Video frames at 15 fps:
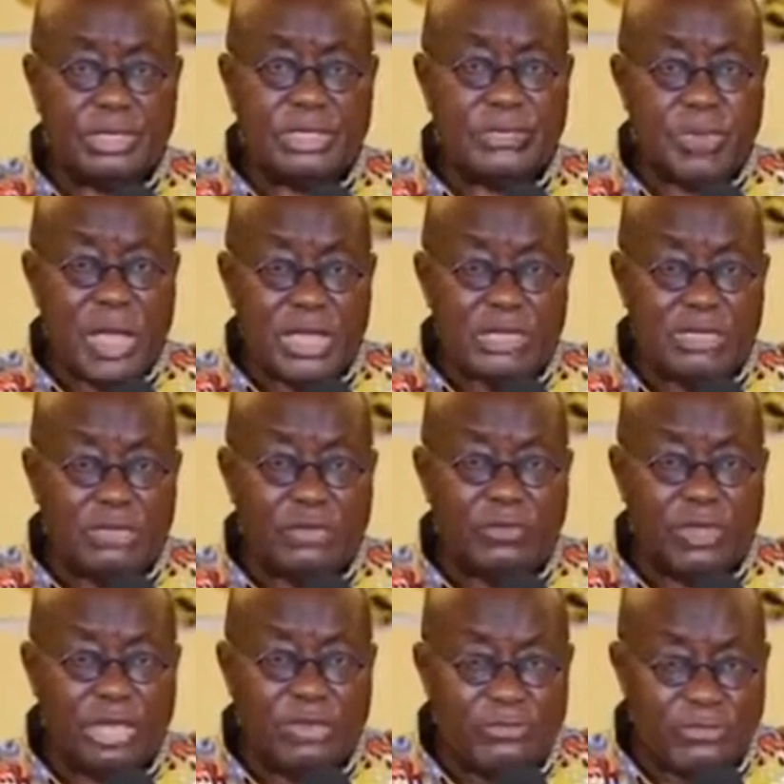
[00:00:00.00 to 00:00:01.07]
The expansion
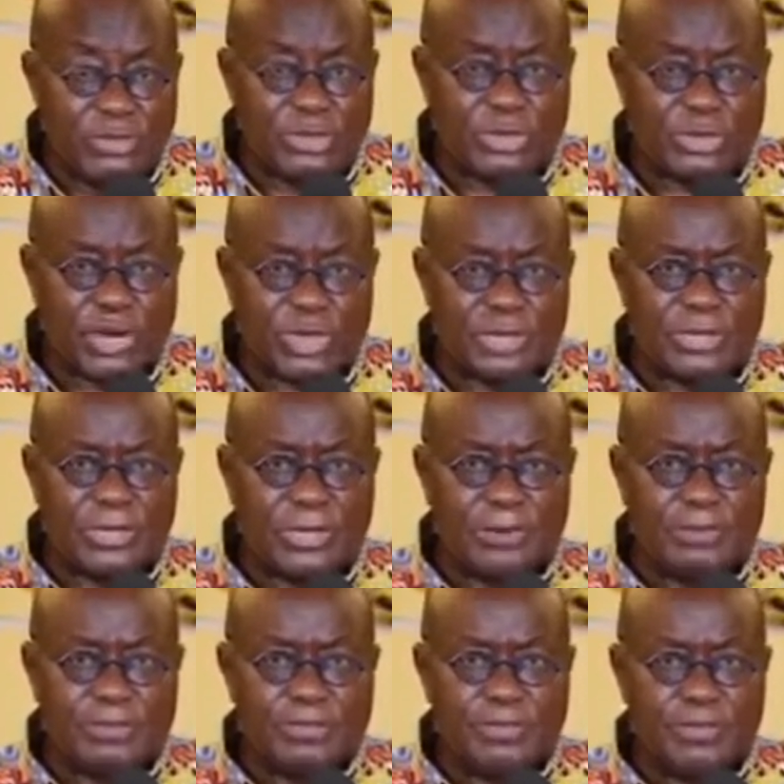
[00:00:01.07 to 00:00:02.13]
of infrastructure
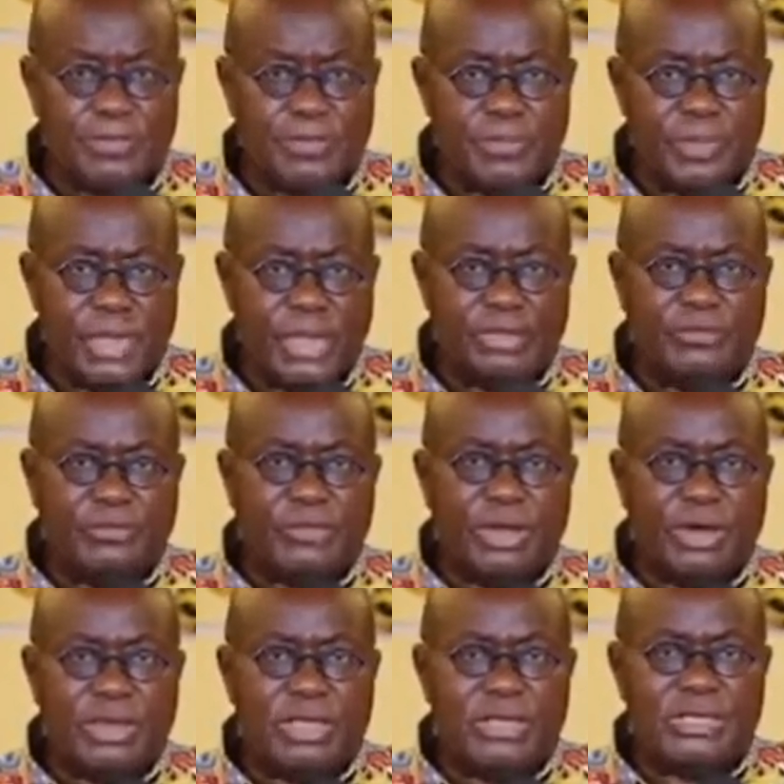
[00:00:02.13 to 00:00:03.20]
at the
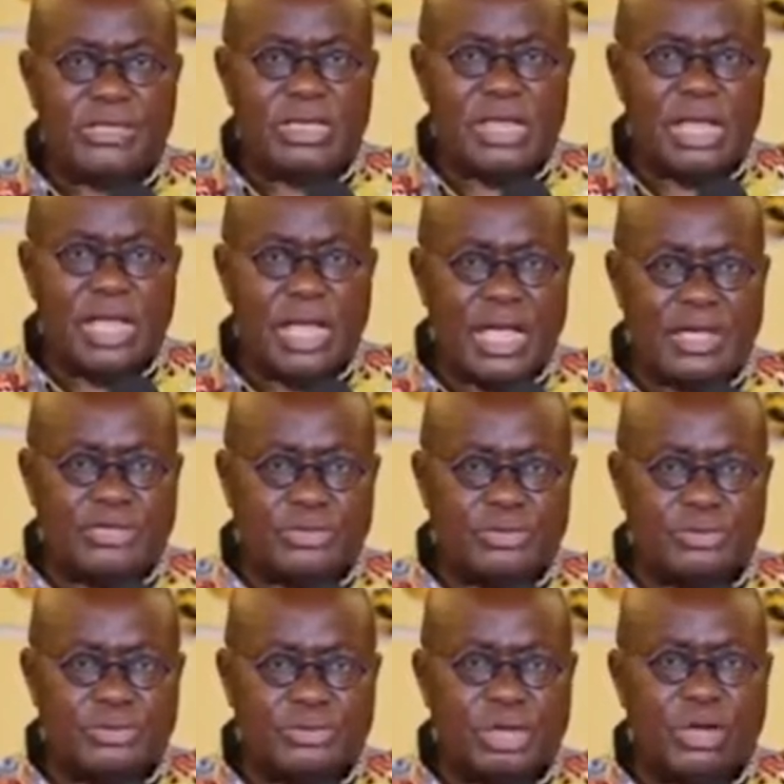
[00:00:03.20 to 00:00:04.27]
various senior high
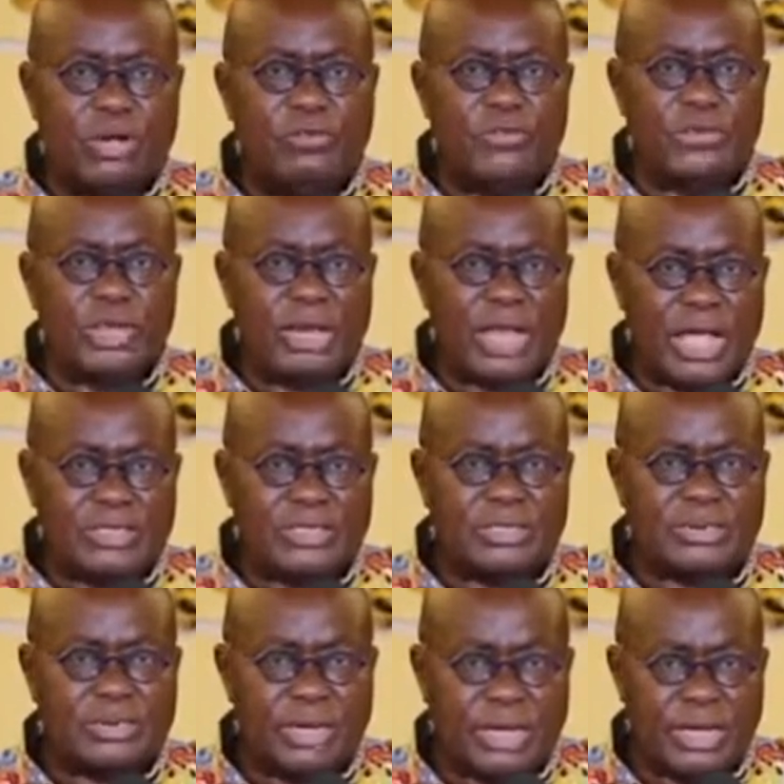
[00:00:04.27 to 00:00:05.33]
schools over the
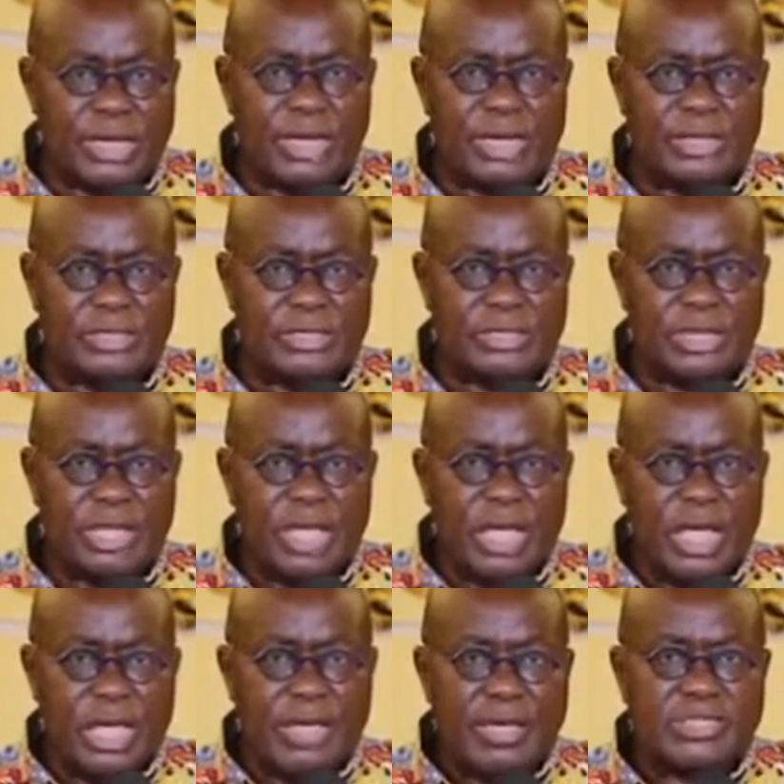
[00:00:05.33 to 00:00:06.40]
last 3 years
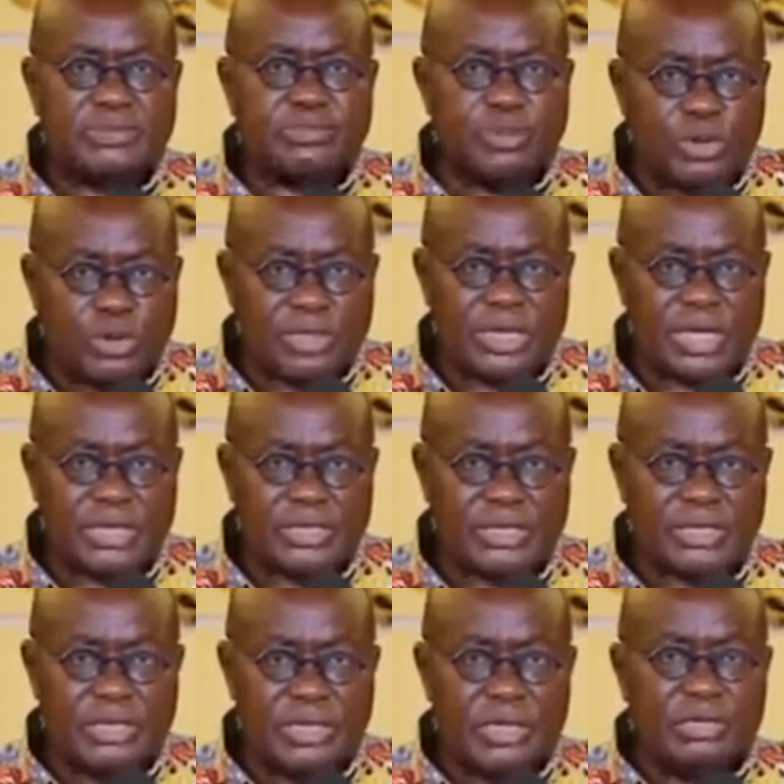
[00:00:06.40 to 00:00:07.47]
has brought
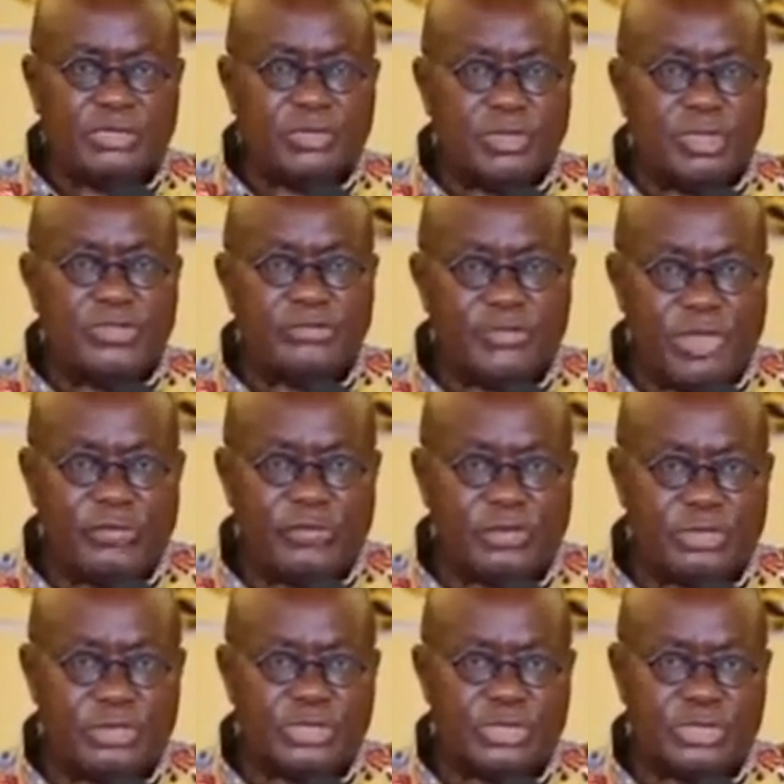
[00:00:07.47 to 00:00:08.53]
us to this
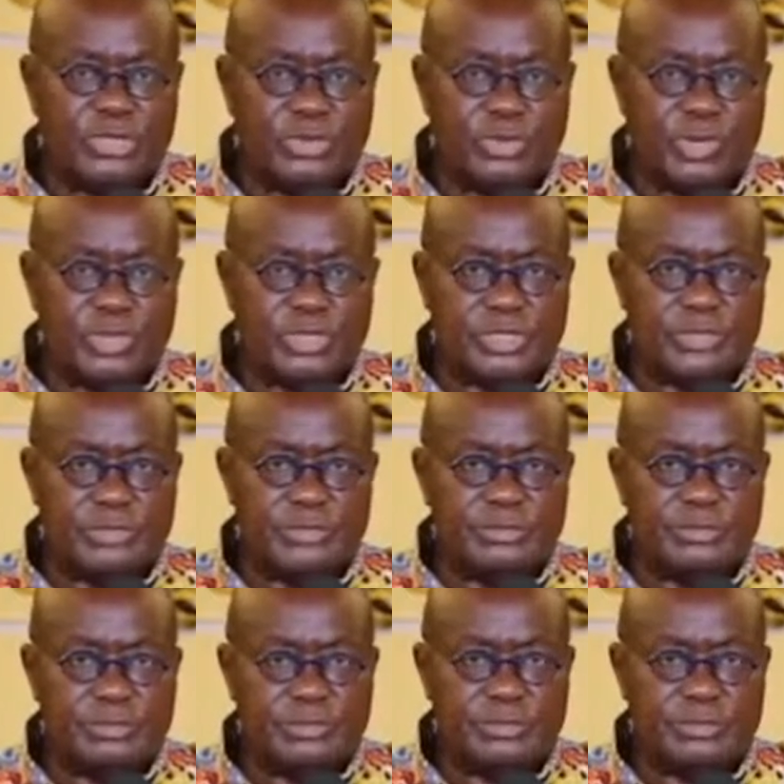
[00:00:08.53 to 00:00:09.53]
favorable situation.